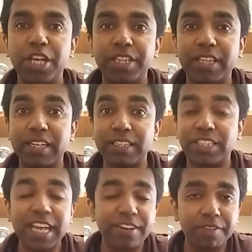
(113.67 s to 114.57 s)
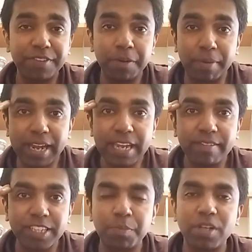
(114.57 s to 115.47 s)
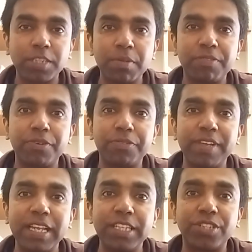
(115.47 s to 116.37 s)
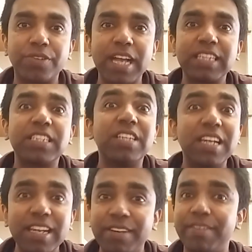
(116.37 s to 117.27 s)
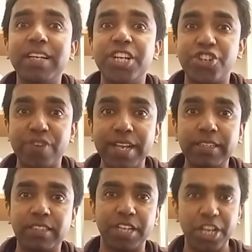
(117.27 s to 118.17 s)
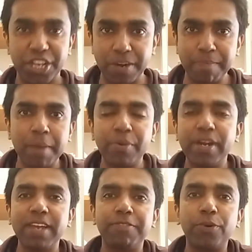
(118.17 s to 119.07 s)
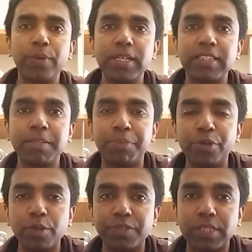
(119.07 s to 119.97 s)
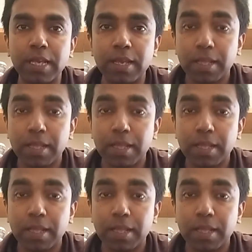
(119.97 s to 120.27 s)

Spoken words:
The center of your brain responsible for feeling stress literally shrinks. Your memory and focus improves.